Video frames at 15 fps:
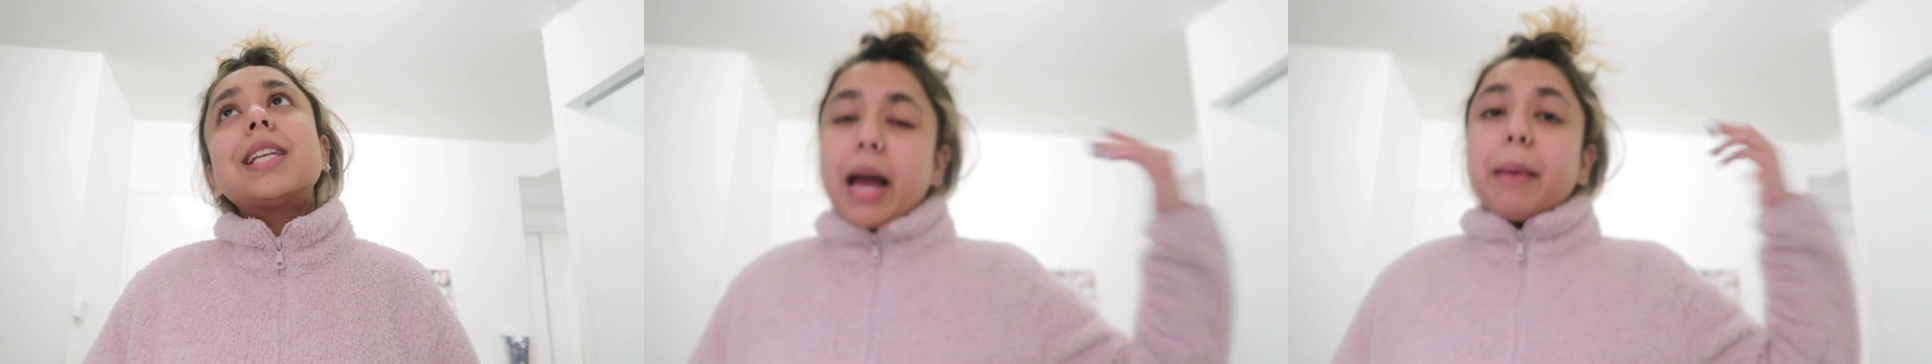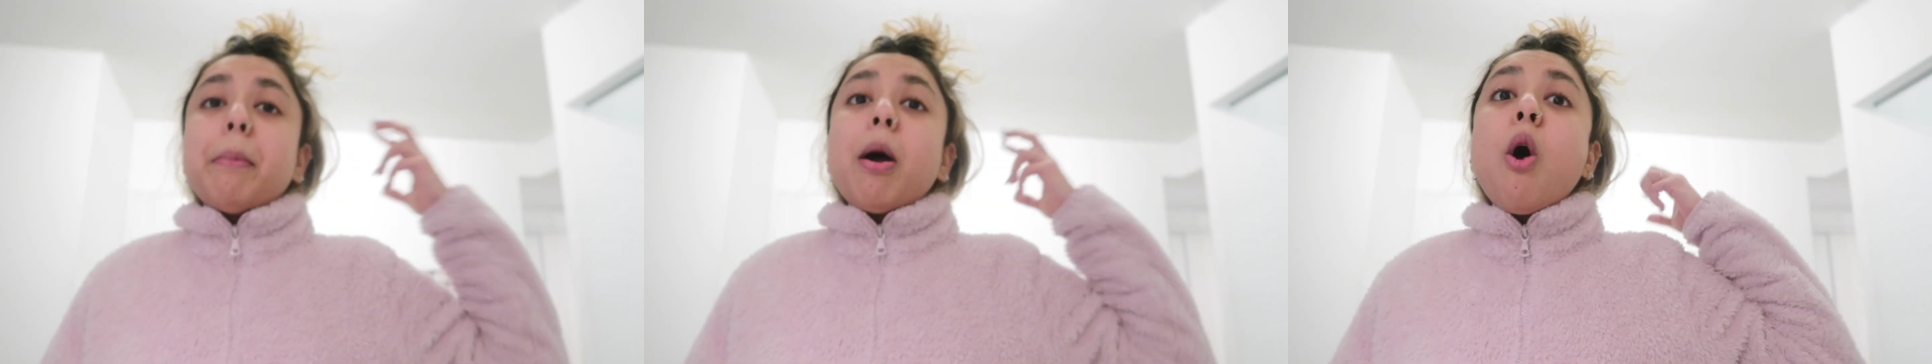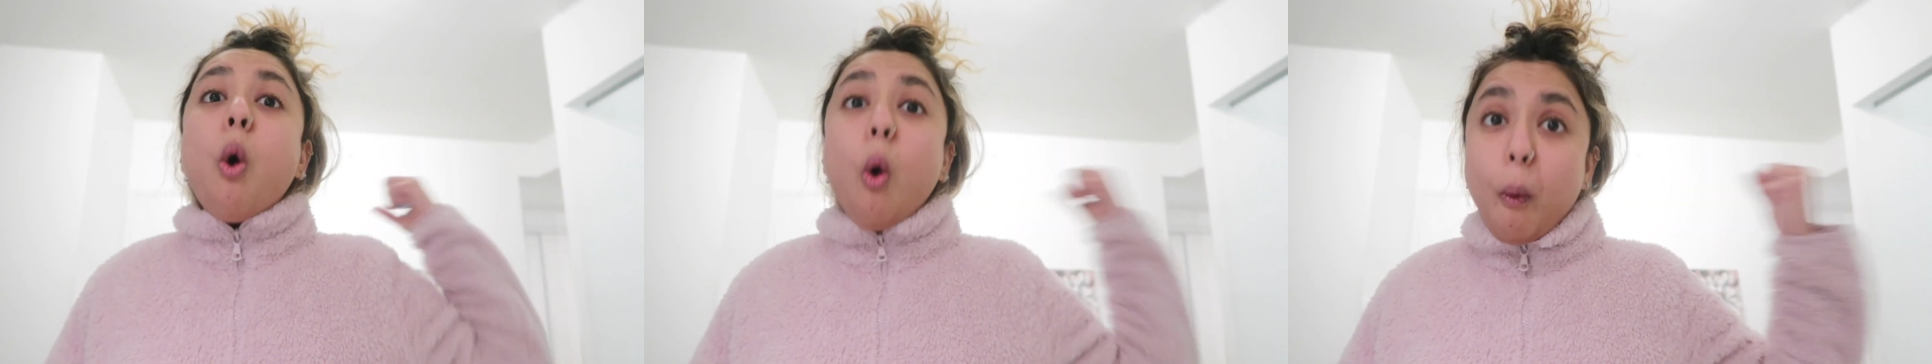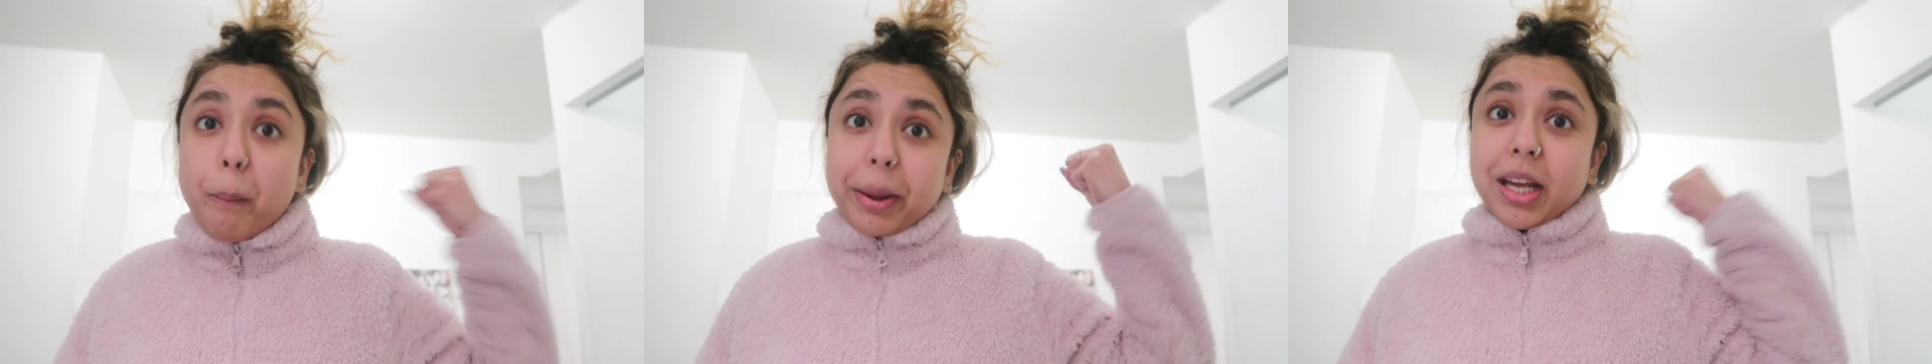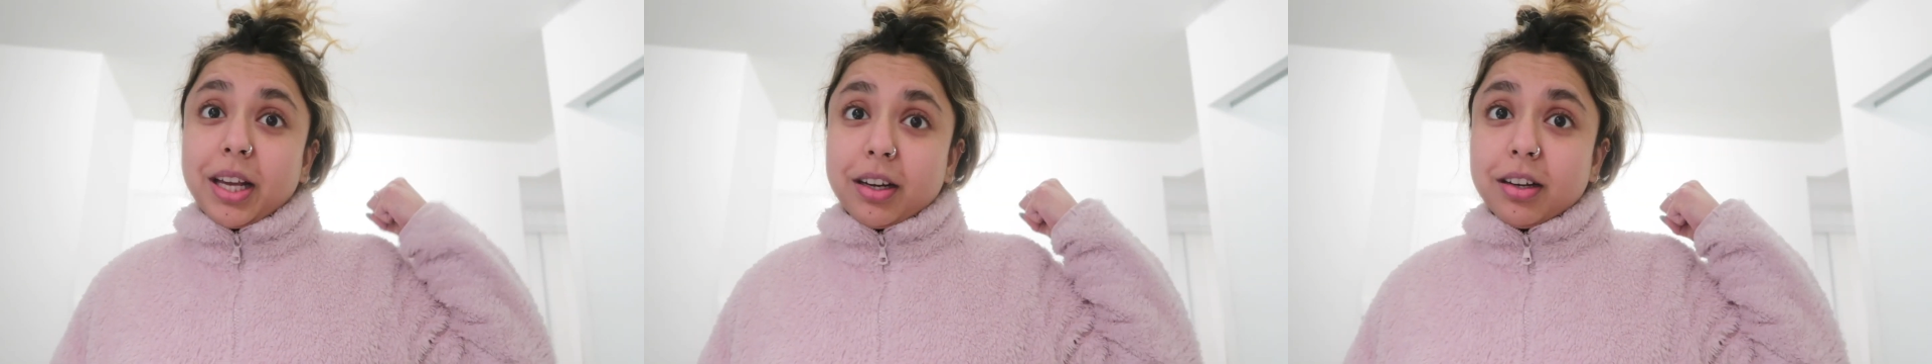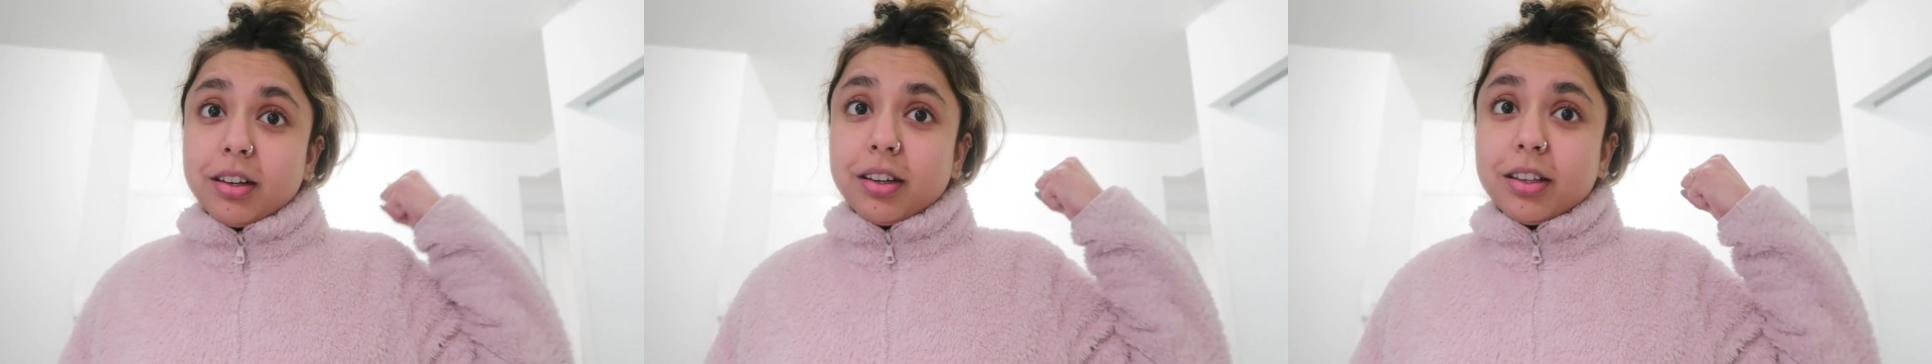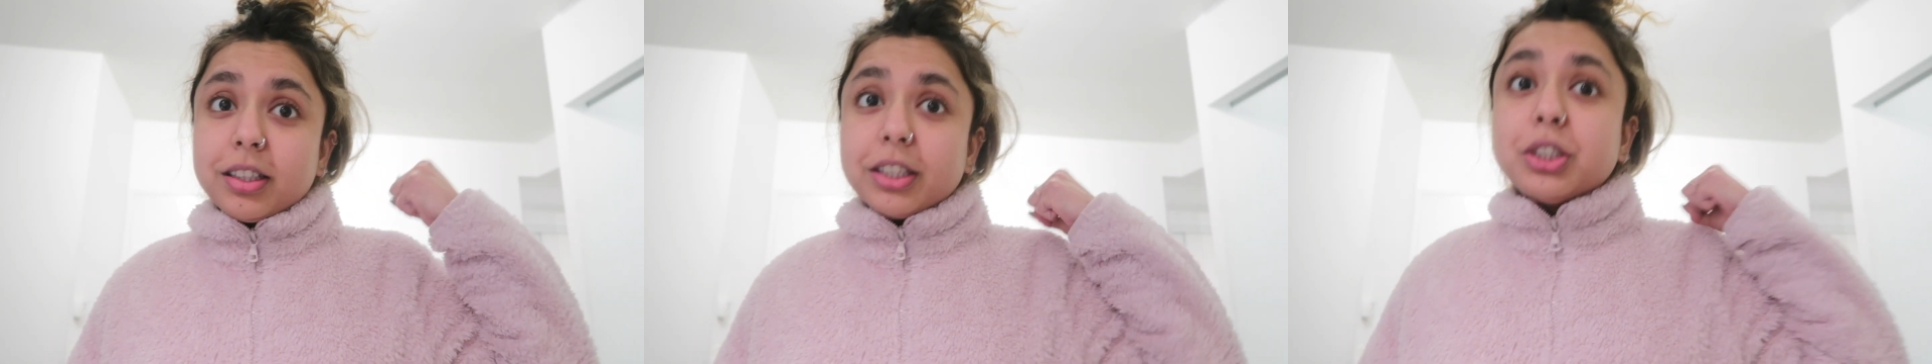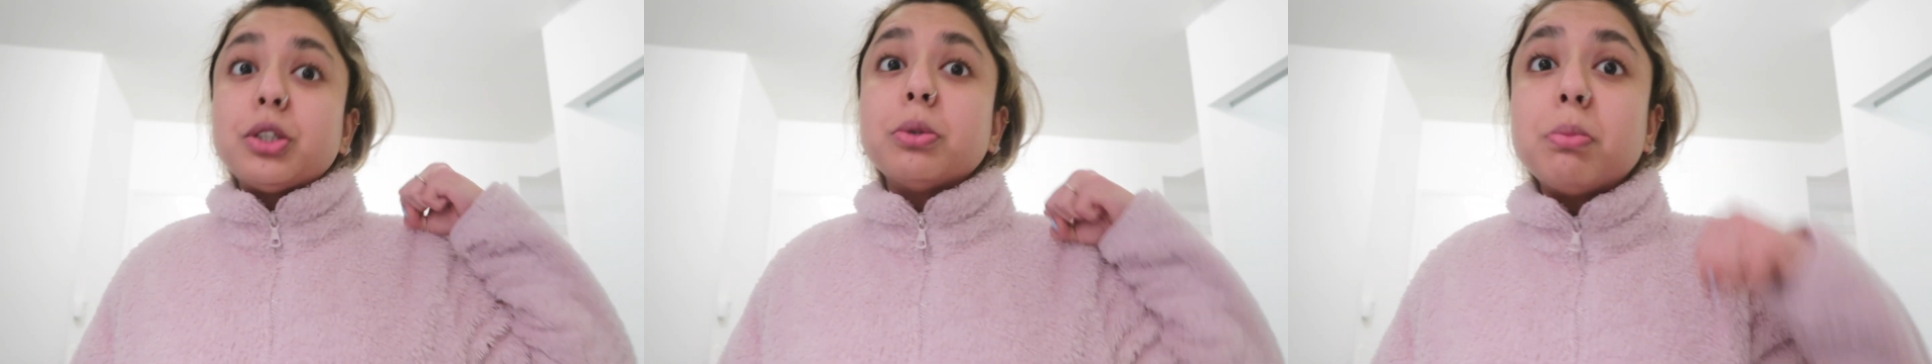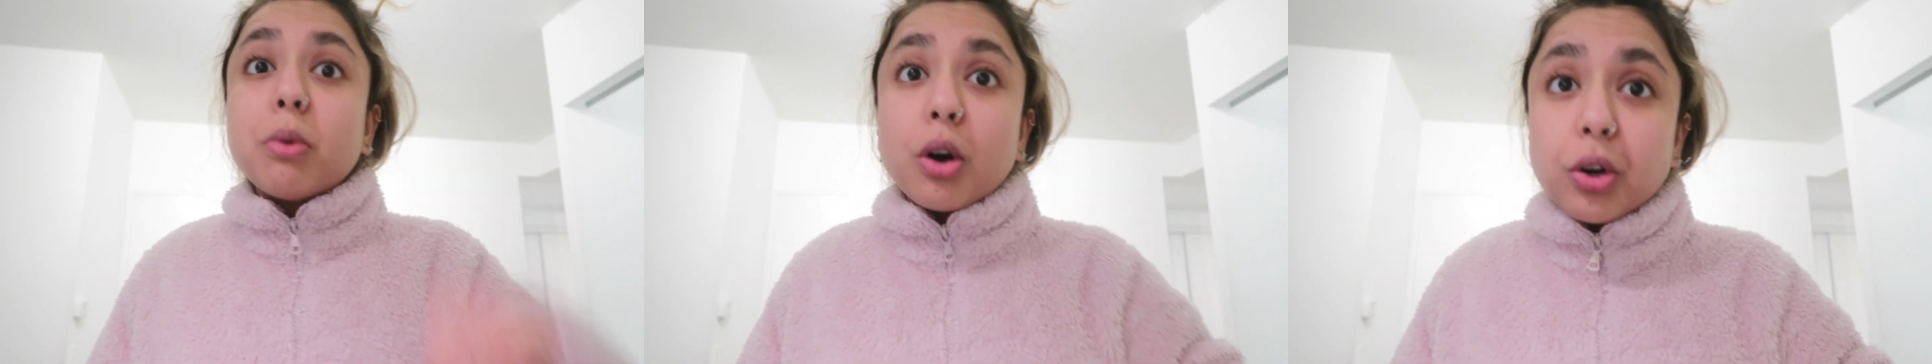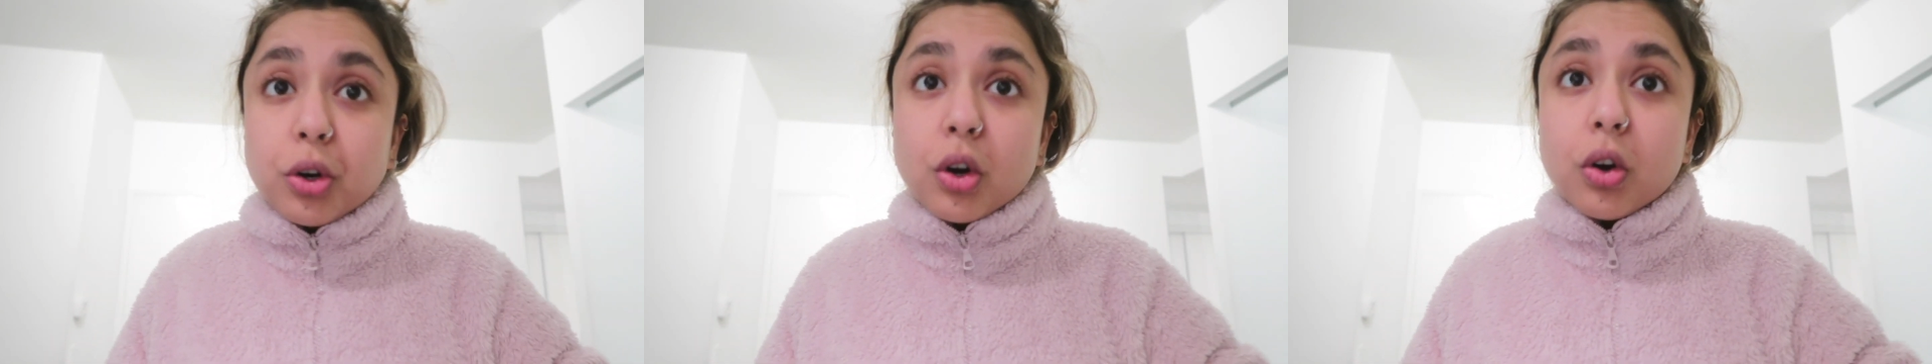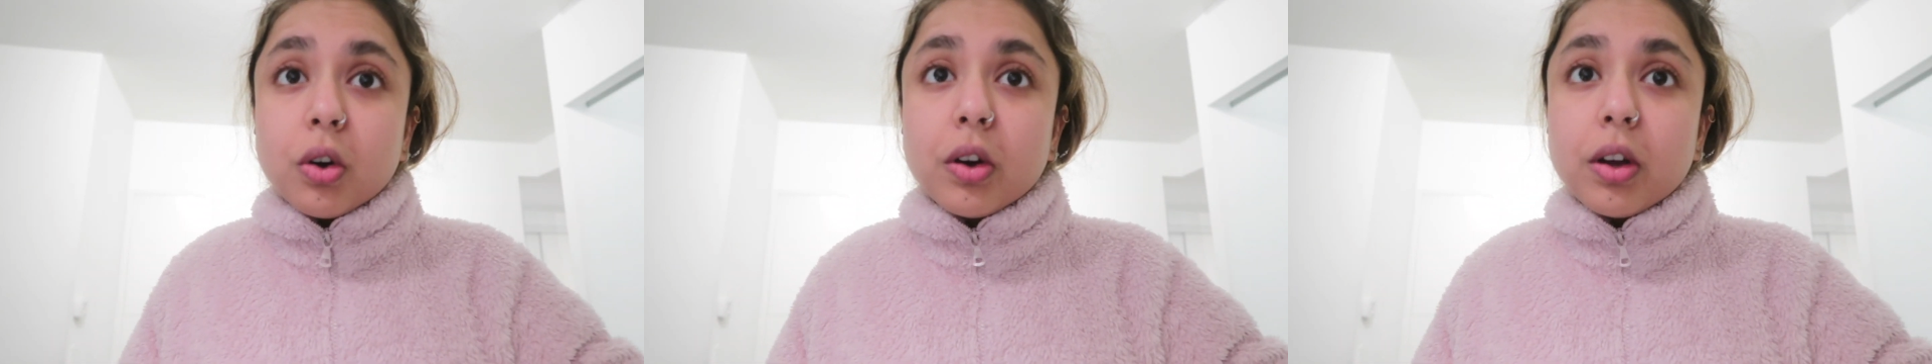I'm hoping that tomorrow